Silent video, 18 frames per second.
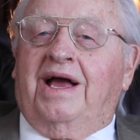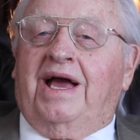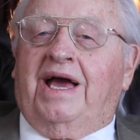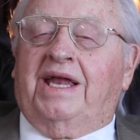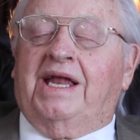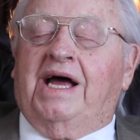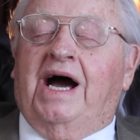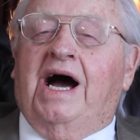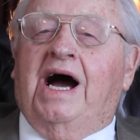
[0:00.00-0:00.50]

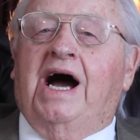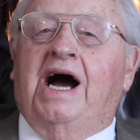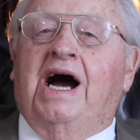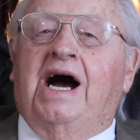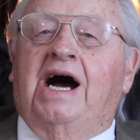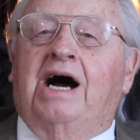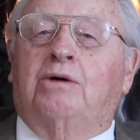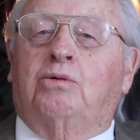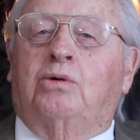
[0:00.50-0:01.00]
And
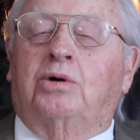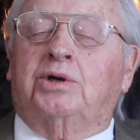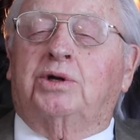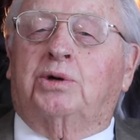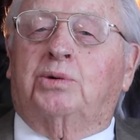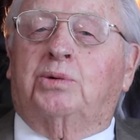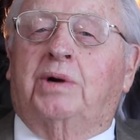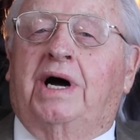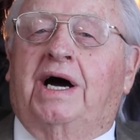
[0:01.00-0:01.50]
I want to
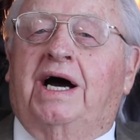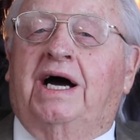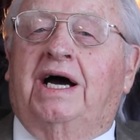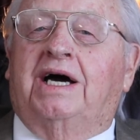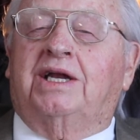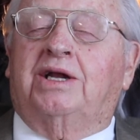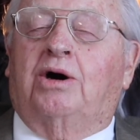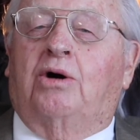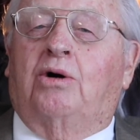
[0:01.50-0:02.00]

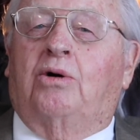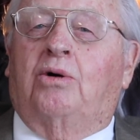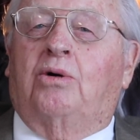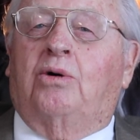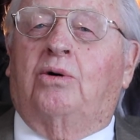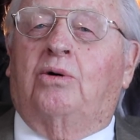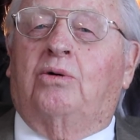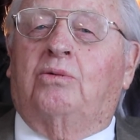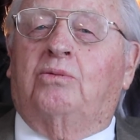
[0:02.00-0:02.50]
ride
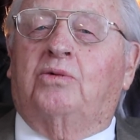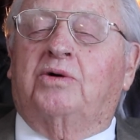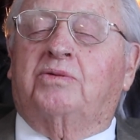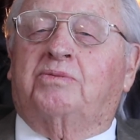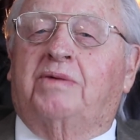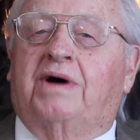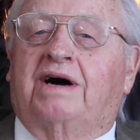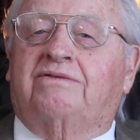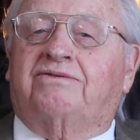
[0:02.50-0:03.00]
home with
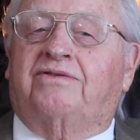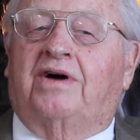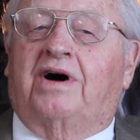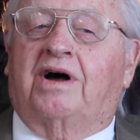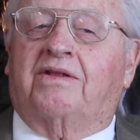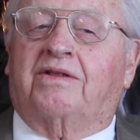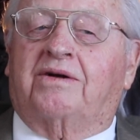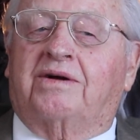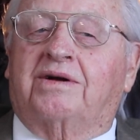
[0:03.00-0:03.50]
my
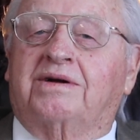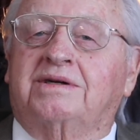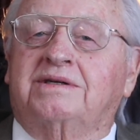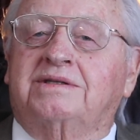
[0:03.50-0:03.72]
Father.